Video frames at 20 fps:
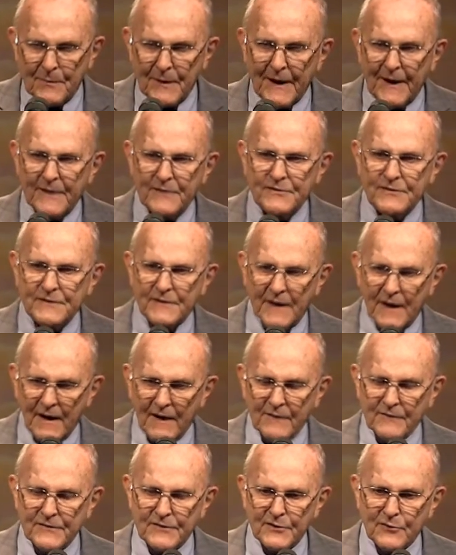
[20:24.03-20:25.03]
place
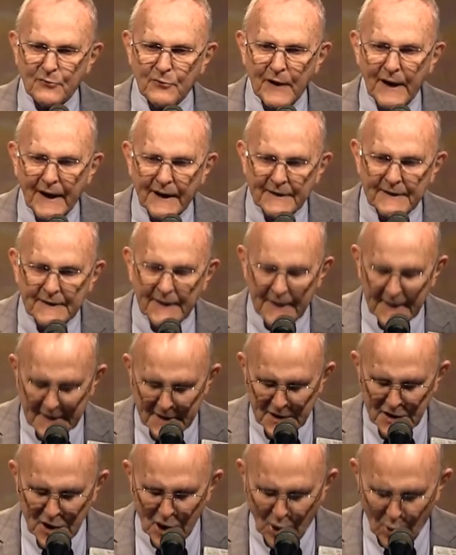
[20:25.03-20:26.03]
of direct
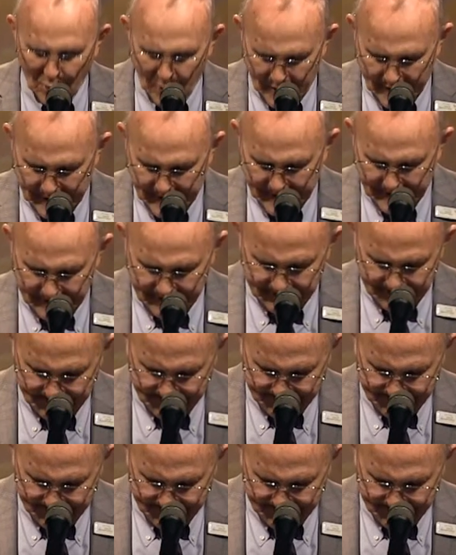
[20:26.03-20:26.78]
knowing.